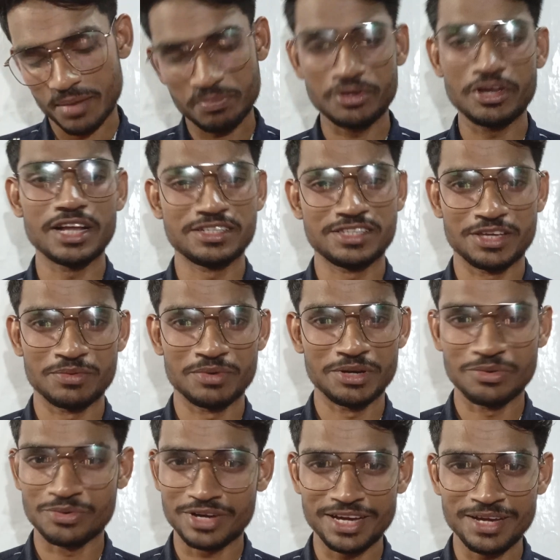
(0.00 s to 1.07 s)
PL SQL.
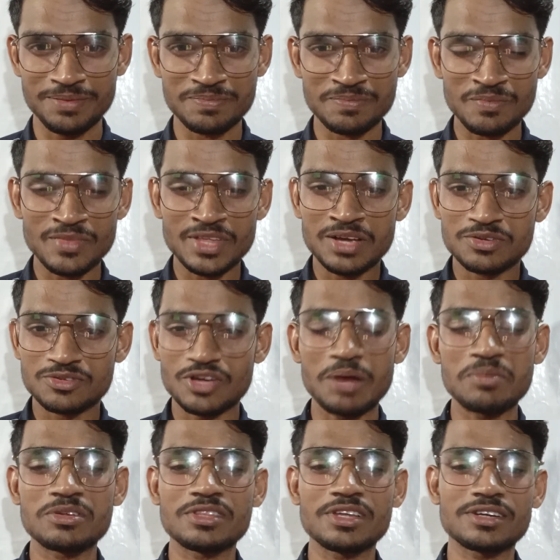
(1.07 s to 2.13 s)
Okay, so I
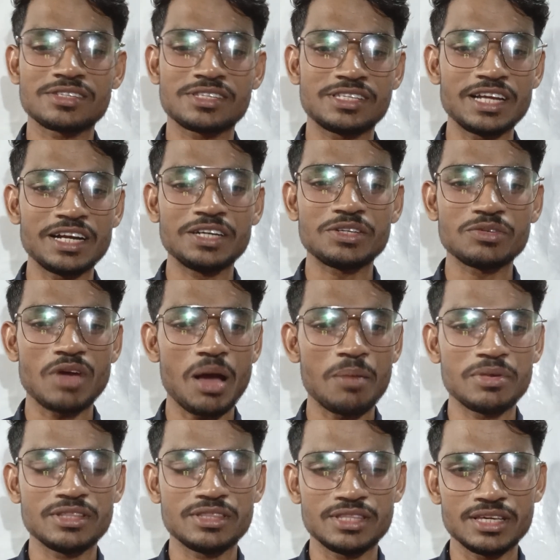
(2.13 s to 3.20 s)
have to the say to
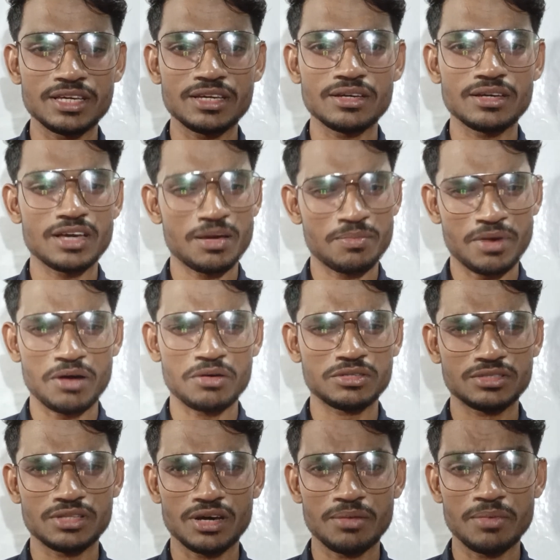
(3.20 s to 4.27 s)
everything
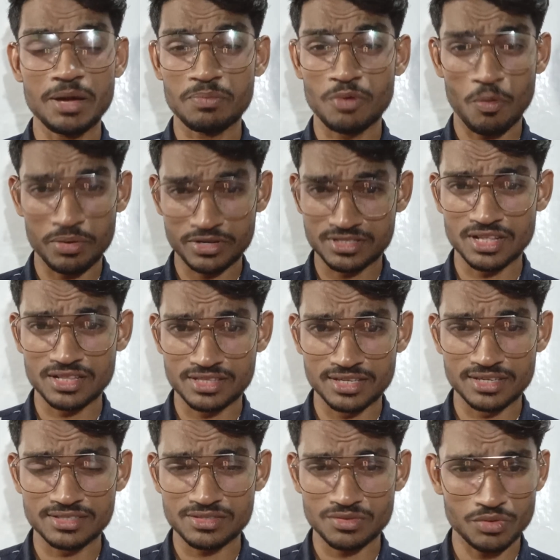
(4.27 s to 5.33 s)
about the my professional things.